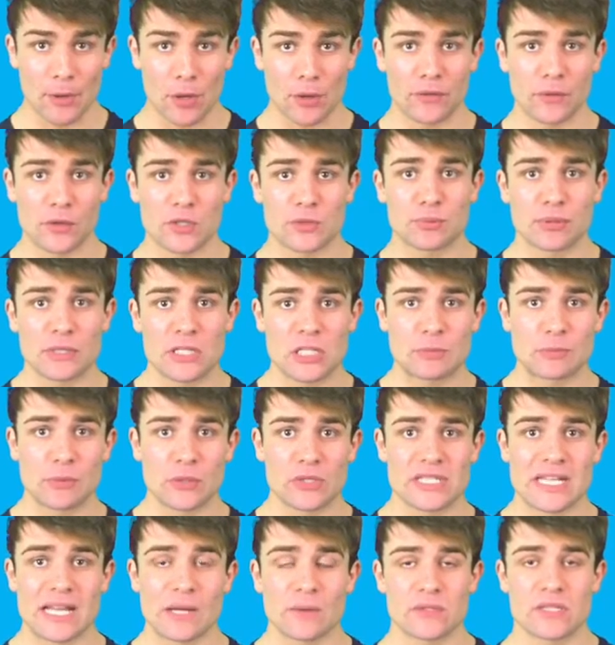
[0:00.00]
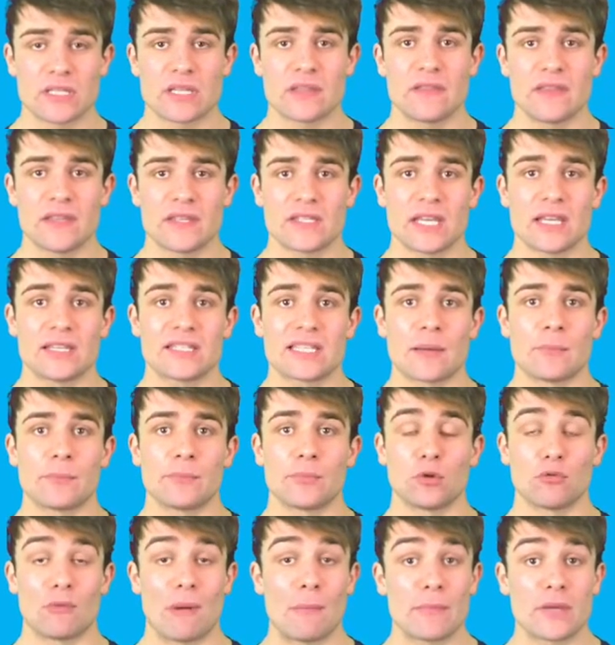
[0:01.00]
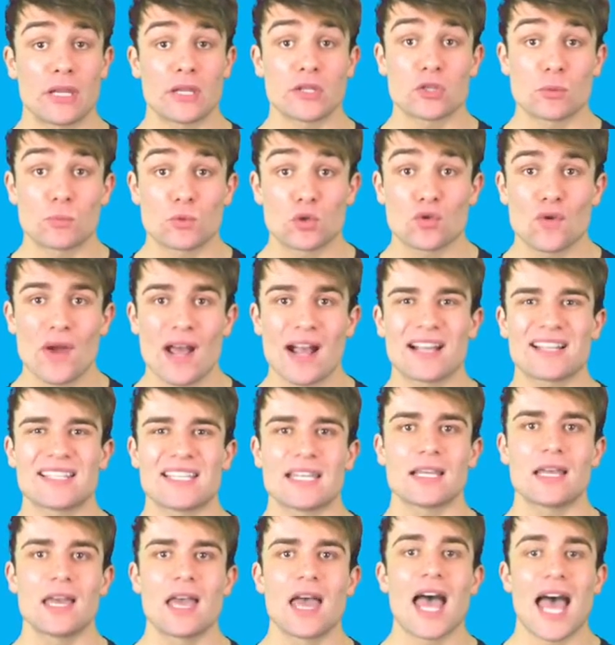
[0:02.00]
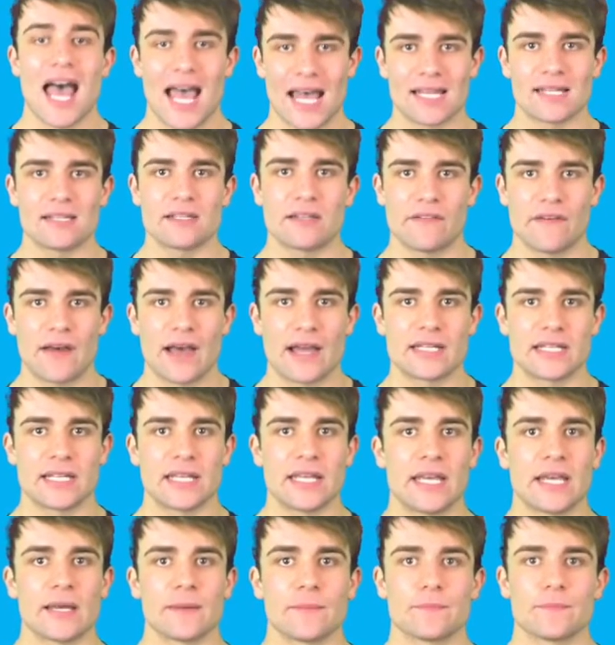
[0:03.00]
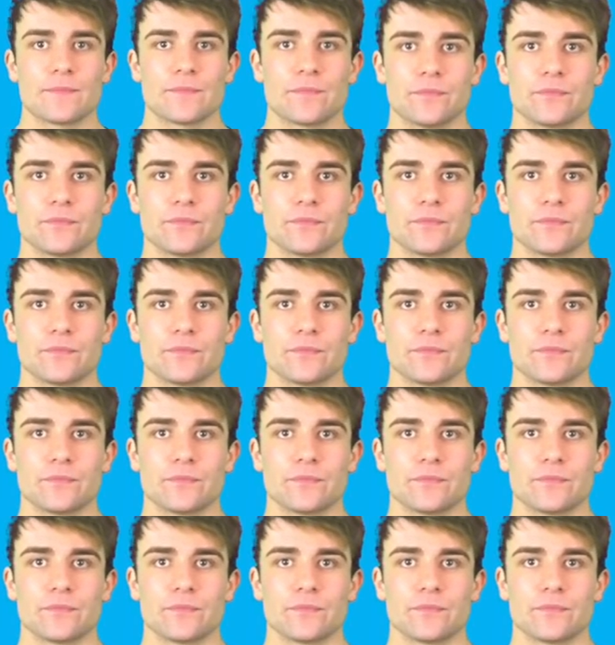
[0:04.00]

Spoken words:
both those principles now to this example. Remember, you're subtracting and dividing here.